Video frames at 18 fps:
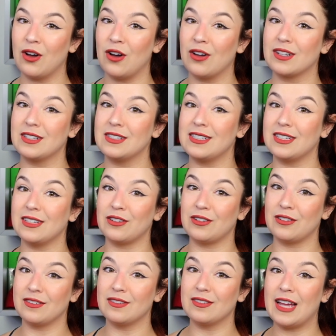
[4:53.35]
on a
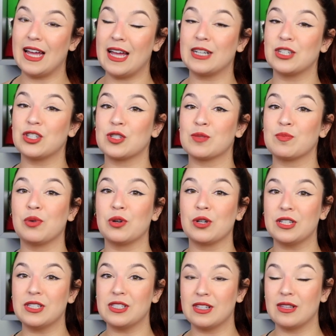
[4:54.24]
deal and just
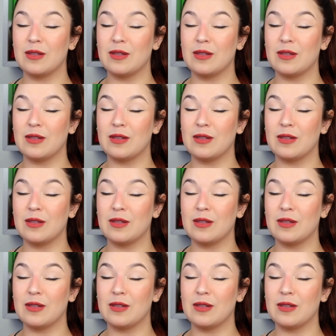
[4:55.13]
put it to the